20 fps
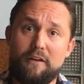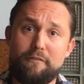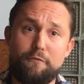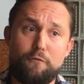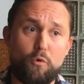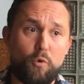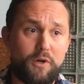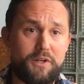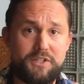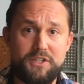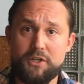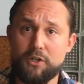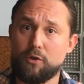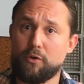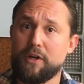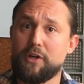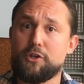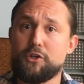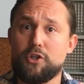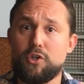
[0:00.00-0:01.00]
for its
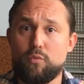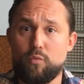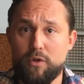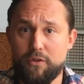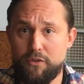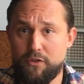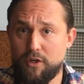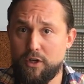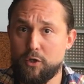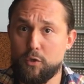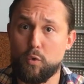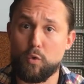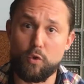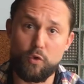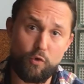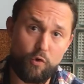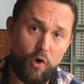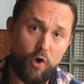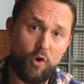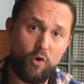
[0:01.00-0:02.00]
integration with Google
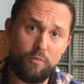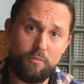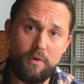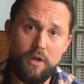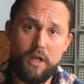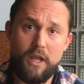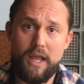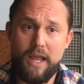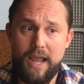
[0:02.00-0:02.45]
Chrome,